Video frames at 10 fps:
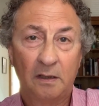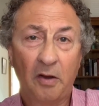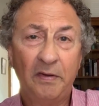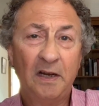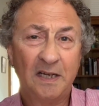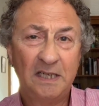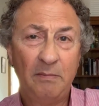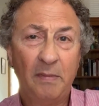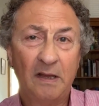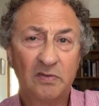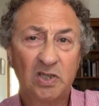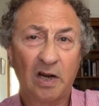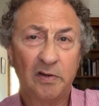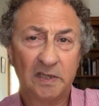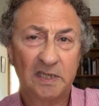COVID-19 may have
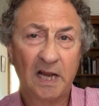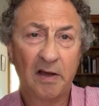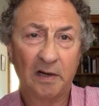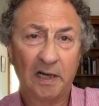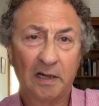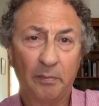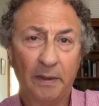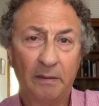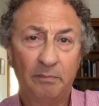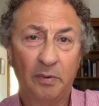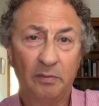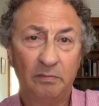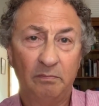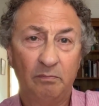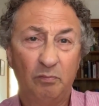slowed us down a little bit, but
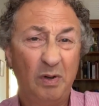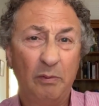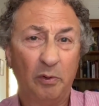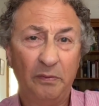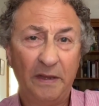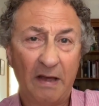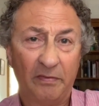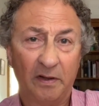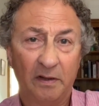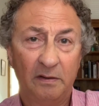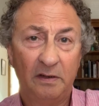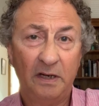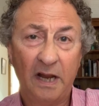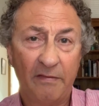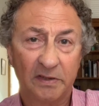we will never,
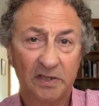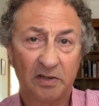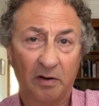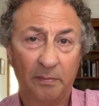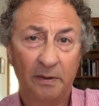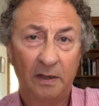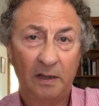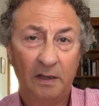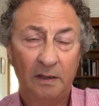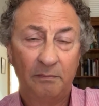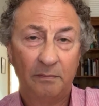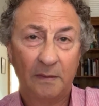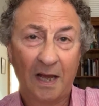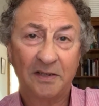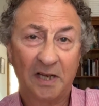never stop.
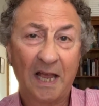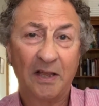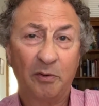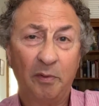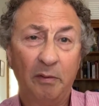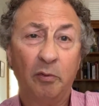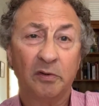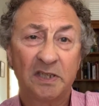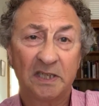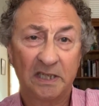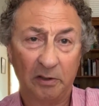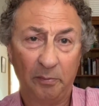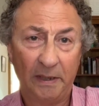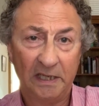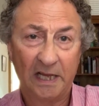And together we will still
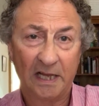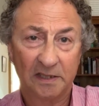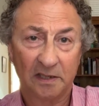beat it.